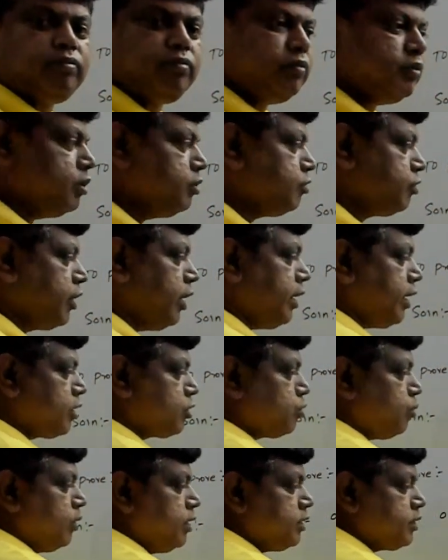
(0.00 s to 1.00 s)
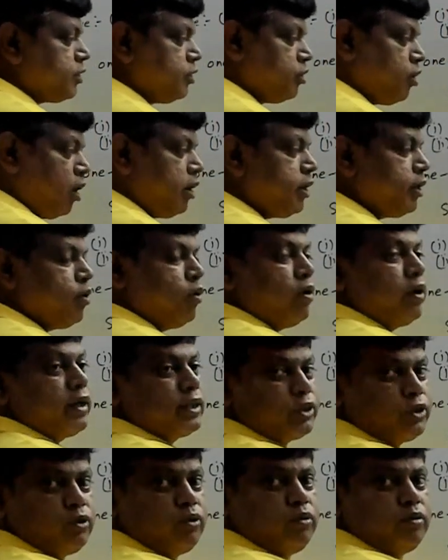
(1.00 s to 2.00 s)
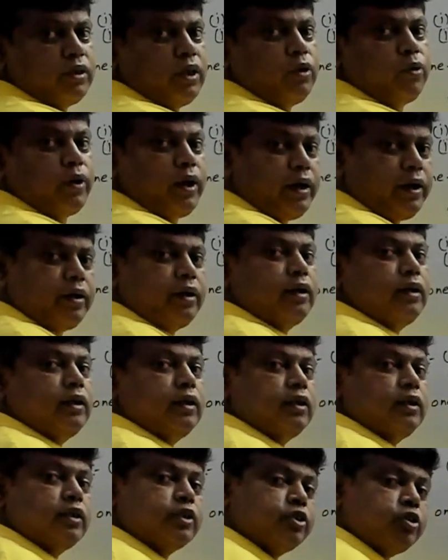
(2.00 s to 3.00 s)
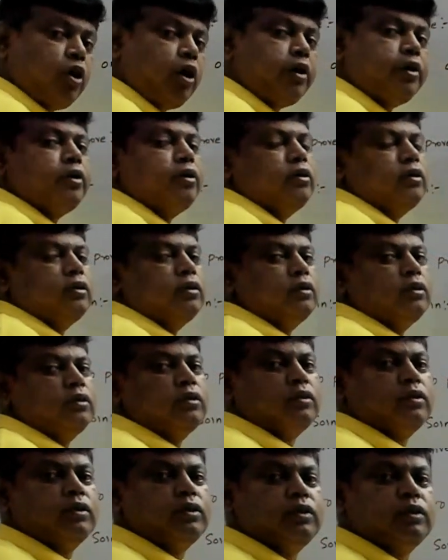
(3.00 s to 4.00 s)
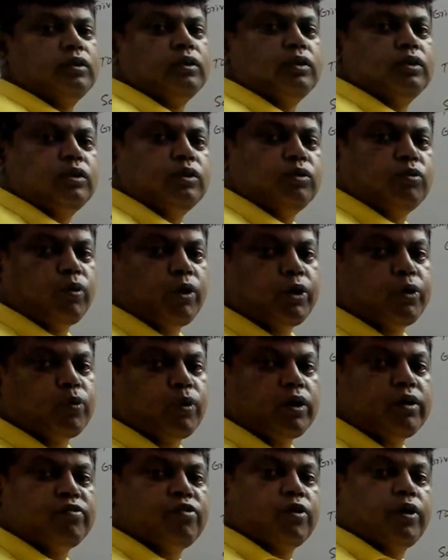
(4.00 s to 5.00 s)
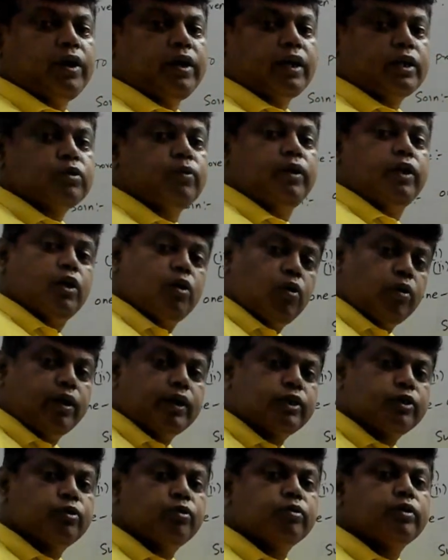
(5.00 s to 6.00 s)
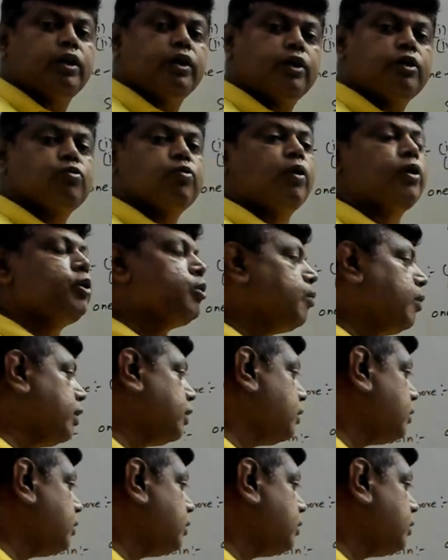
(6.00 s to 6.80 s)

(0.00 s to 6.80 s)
If you get x1 is not equal to x2, then you get it's not one to one. If you get x1 equal to x2, then it is one to one.